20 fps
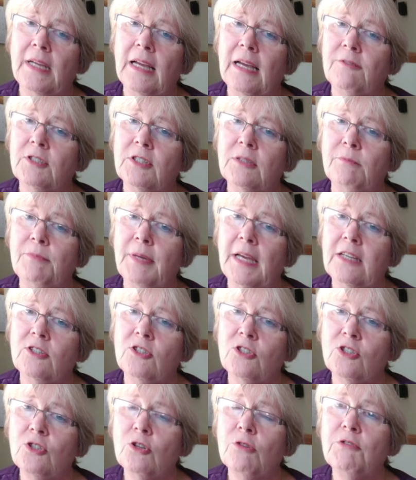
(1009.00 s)
we have some
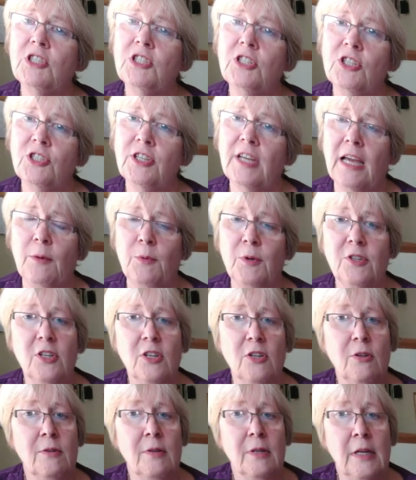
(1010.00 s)
patient stories to share with
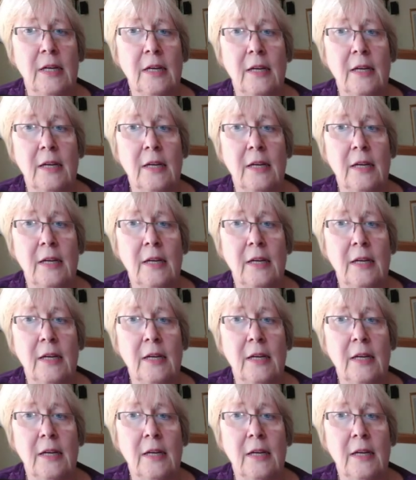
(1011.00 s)
you.